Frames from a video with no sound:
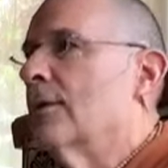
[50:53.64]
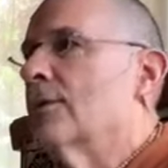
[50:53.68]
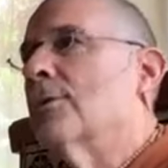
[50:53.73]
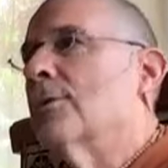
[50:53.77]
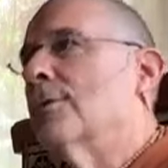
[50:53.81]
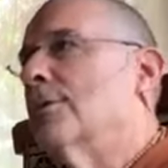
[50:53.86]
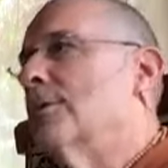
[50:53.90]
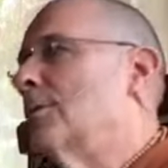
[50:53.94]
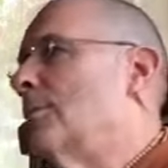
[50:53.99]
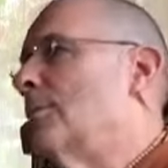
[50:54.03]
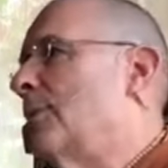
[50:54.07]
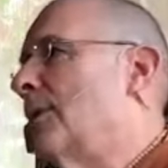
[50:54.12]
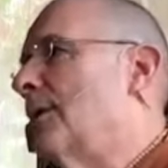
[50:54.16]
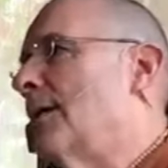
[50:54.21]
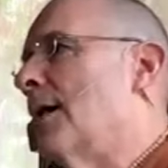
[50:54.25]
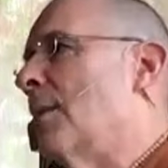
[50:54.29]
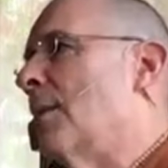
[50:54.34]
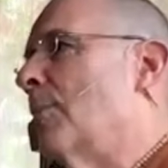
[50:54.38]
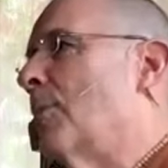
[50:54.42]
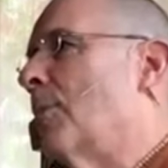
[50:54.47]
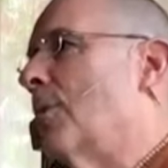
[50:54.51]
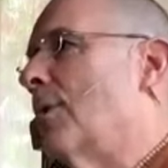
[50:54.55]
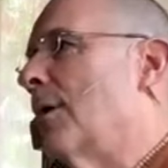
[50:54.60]
So this is big
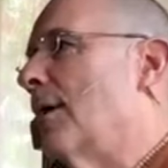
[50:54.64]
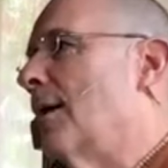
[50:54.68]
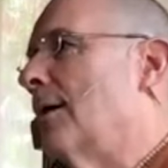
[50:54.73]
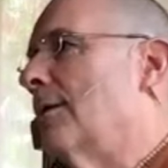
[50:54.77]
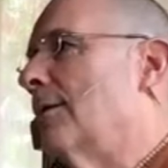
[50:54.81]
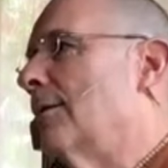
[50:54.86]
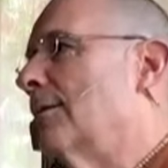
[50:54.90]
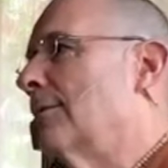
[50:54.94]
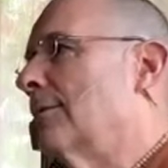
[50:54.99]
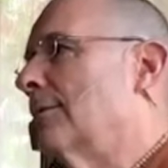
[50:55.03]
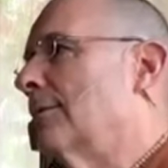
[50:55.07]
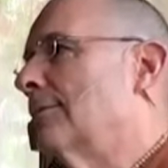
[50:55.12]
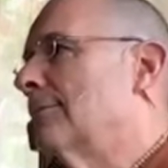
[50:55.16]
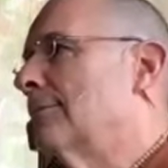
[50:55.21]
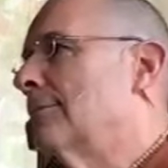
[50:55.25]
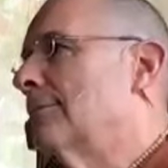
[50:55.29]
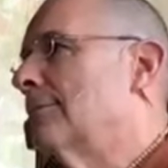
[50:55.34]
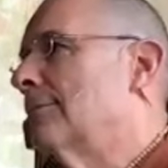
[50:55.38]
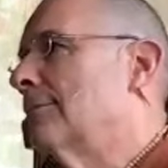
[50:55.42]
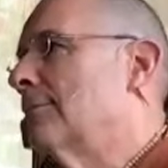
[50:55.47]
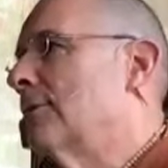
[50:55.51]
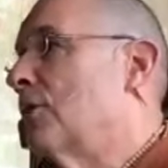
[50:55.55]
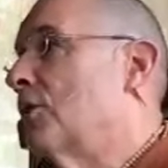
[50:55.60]
aparad,
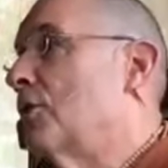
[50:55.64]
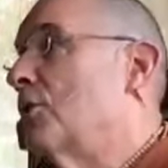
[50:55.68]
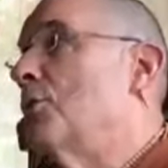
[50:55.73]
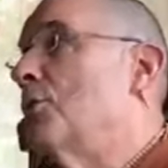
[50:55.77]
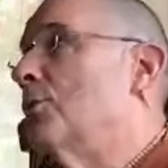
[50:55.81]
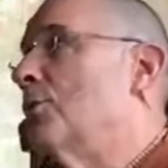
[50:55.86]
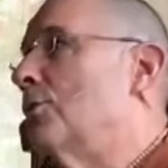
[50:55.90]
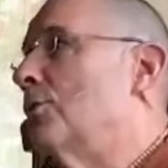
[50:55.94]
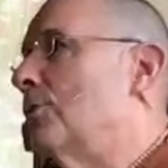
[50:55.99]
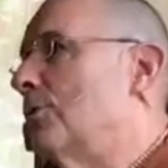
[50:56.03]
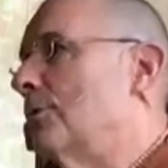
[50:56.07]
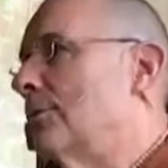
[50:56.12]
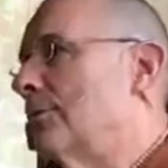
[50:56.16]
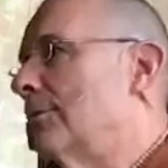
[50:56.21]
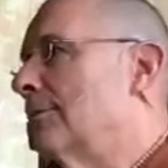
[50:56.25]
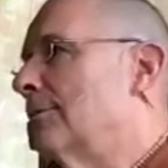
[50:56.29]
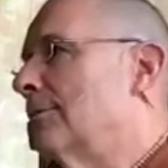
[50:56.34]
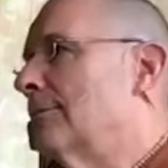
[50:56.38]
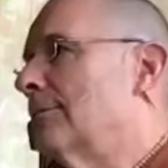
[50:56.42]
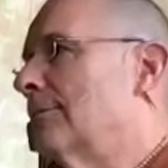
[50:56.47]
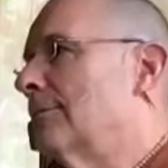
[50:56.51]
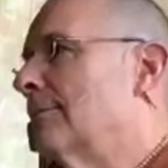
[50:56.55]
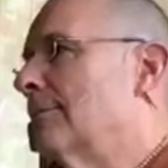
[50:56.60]
huge.
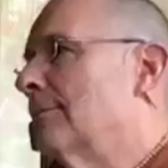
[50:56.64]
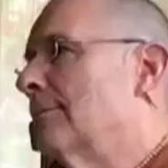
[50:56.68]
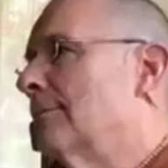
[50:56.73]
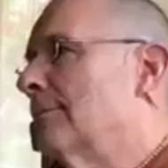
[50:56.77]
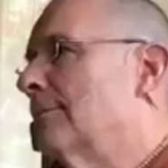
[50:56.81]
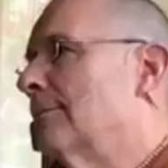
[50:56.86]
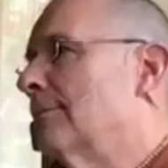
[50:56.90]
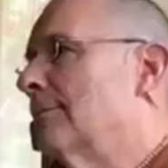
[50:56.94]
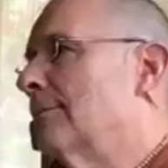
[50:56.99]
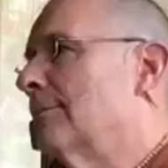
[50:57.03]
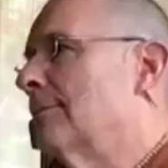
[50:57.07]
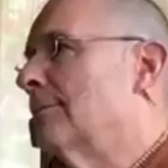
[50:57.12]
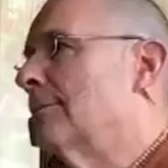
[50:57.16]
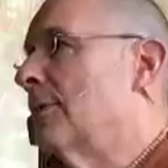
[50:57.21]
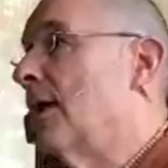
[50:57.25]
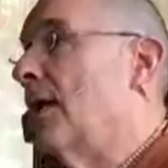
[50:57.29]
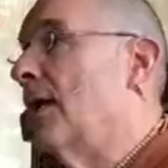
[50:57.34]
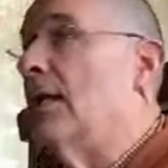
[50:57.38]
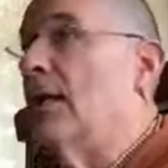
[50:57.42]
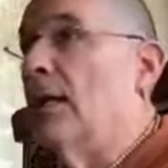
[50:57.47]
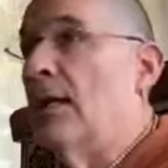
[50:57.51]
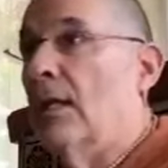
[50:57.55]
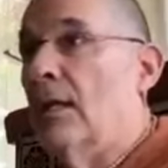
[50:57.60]

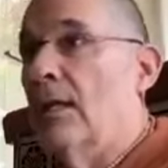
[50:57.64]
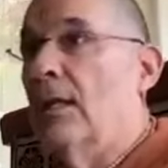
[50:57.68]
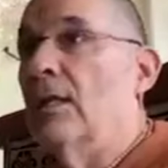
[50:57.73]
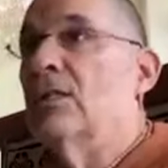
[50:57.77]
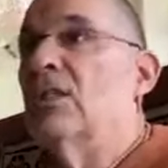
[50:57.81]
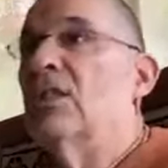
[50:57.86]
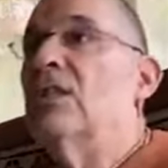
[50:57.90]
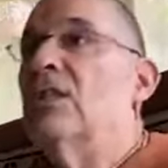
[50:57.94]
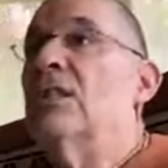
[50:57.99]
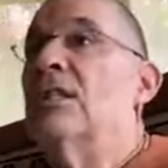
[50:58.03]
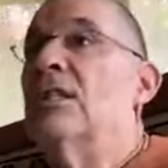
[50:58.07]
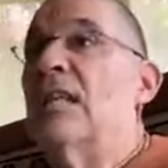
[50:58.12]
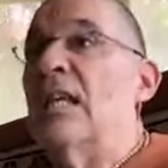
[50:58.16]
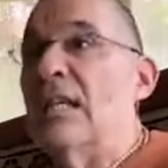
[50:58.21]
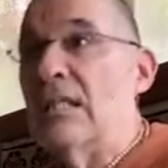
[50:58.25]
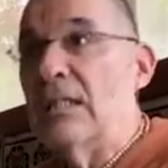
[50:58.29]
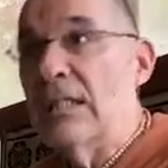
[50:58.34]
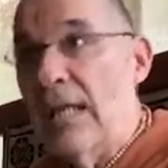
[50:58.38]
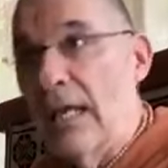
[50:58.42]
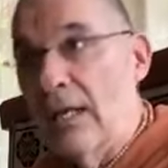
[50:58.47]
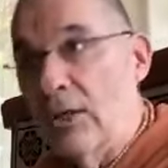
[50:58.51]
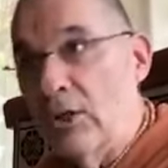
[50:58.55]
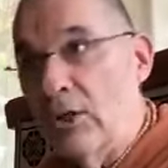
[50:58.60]
And it's
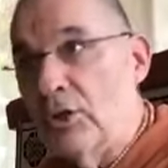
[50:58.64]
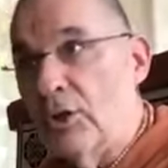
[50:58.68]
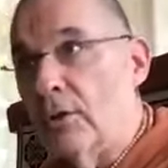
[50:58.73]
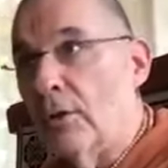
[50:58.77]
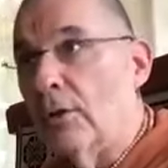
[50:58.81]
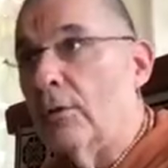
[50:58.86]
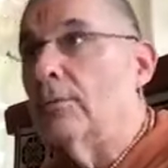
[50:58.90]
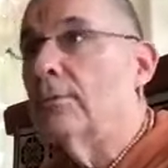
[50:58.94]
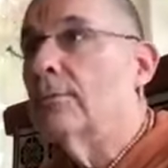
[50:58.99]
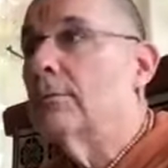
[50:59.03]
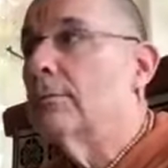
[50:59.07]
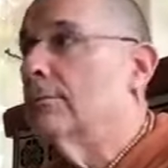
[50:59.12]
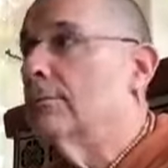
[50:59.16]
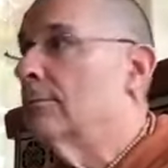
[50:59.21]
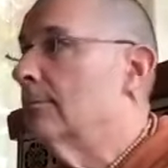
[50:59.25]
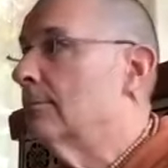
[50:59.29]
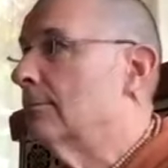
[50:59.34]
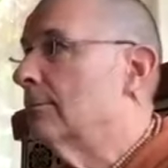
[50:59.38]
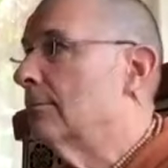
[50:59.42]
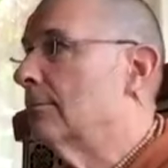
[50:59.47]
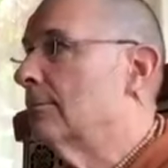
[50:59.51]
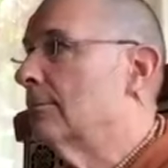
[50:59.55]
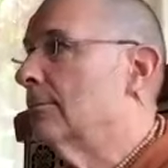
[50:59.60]
intentional.
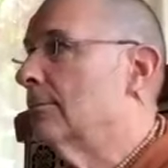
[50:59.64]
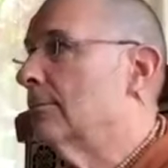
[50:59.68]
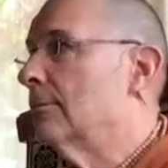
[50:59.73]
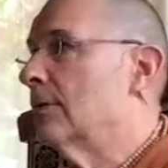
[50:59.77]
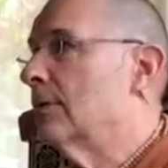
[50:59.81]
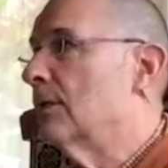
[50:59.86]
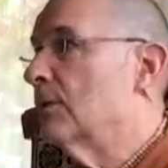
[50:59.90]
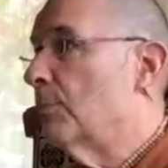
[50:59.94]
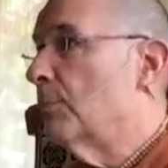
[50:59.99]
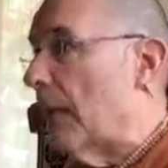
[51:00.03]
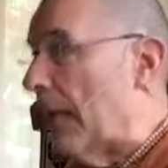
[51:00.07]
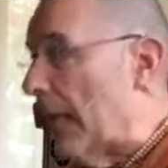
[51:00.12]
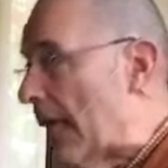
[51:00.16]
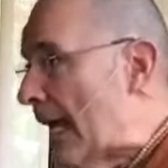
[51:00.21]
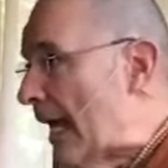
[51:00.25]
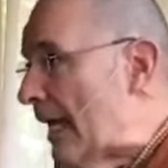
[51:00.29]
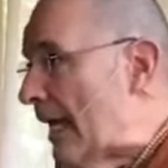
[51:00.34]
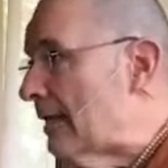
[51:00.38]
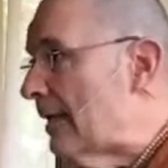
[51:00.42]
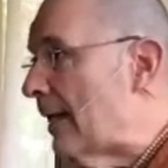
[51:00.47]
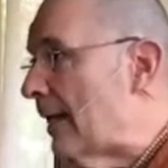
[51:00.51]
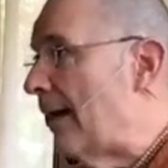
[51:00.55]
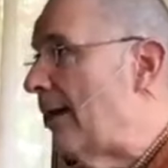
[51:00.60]
It's
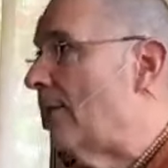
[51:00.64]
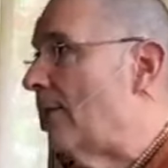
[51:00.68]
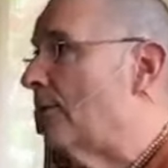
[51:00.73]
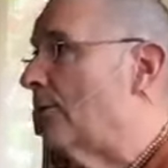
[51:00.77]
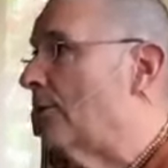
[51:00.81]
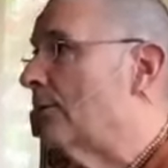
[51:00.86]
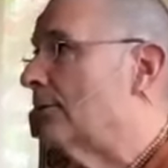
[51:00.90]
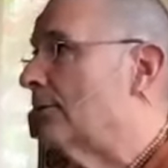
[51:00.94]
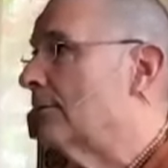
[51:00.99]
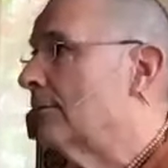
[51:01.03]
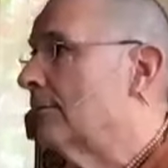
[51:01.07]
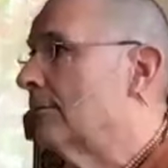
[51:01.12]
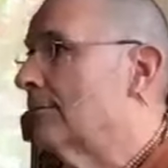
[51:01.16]
planned out.